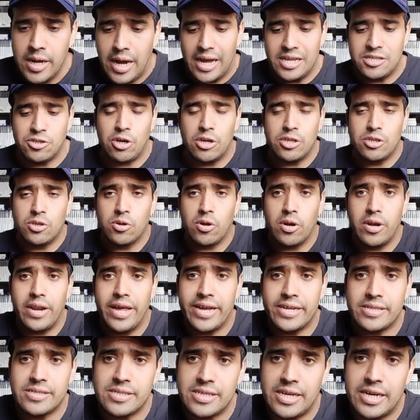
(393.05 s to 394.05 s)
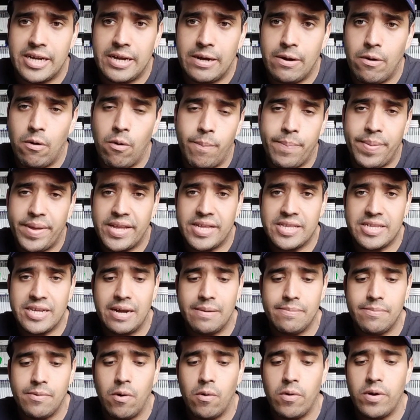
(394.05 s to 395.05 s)
I tried to collect or picked
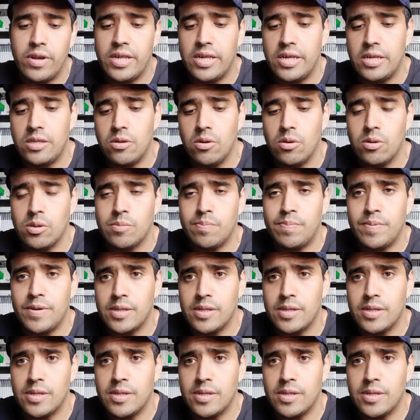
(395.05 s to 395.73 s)
up only those